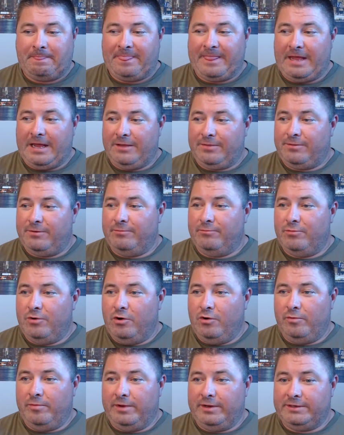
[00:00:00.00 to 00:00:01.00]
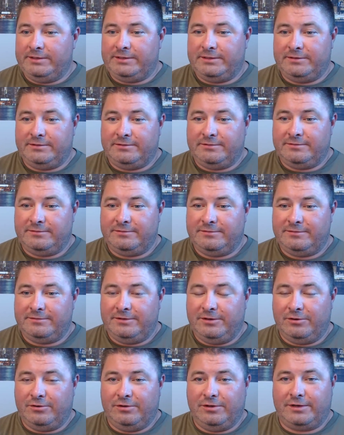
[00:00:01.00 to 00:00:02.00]
at the moment
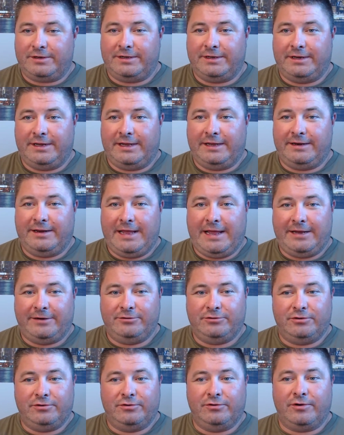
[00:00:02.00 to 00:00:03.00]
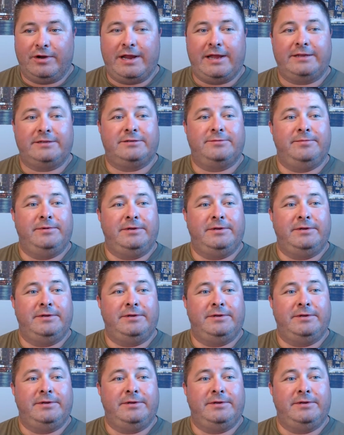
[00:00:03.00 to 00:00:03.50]
you're looking at Andrew Grant